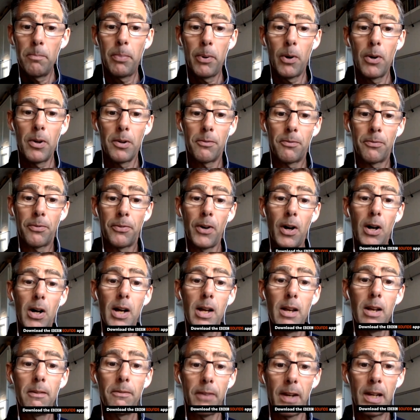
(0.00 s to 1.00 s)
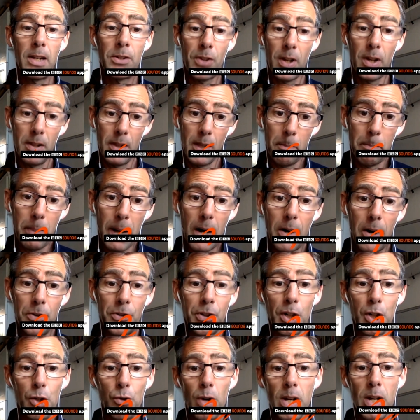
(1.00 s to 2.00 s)
1.5 is in the
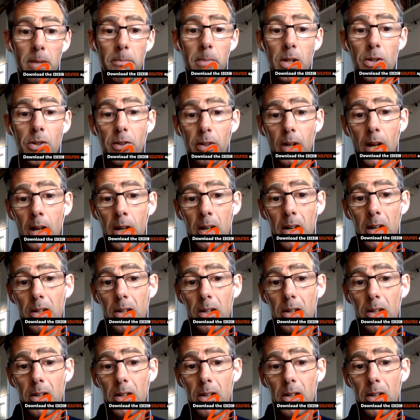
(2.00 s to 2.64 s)
Paris Agreement,